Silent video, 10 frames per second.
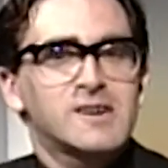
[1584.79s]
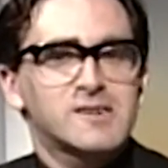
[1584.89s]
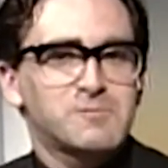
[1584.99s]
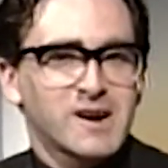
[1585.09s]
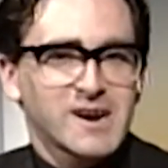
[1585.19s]

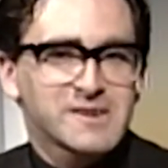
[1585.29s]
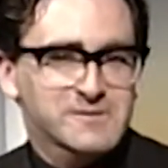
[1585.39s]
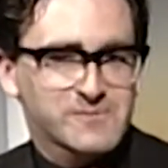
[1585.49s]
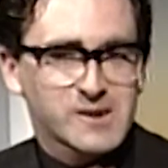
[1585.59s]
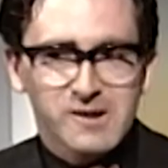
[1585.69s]
Goodbye.
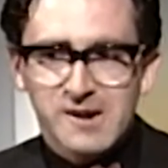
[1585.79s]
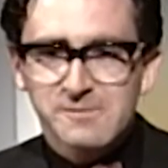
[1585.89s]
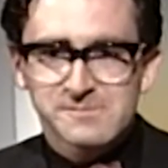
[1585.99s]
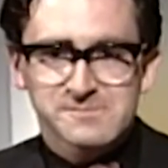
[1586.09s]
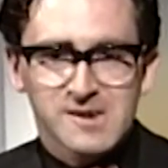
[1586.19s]
Farewell.
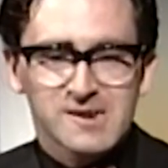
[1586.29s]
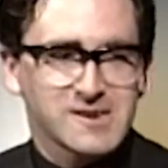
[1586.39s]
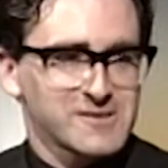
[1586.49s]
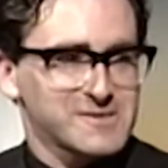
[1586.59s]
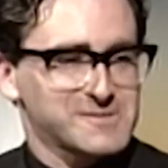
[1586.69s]

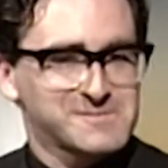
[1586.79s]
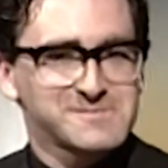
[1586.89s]
Adios.